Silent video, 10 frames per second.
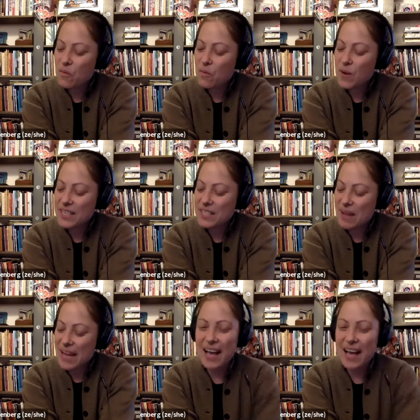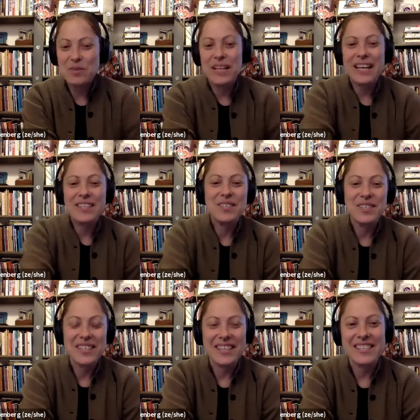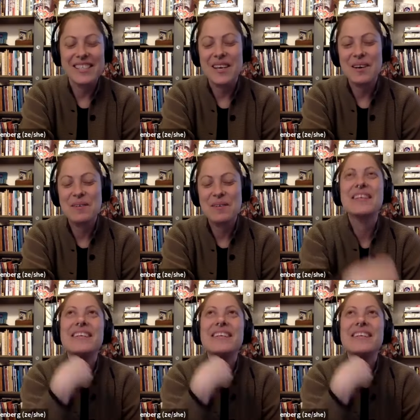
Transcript: what is my actual answer to this though?